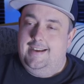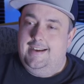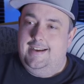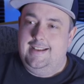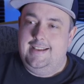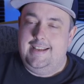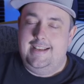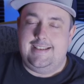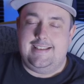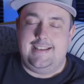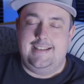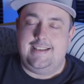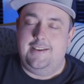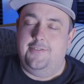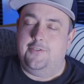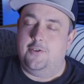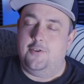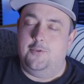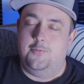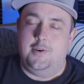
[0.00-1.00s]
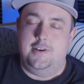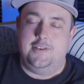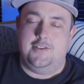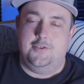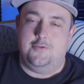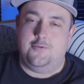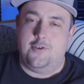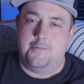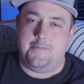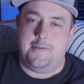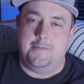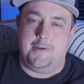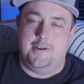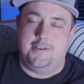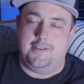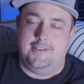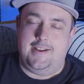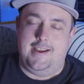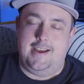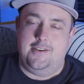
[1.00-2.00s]
it's a difficult one to drop him. I
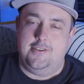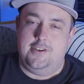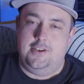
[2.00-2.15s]
don't know how you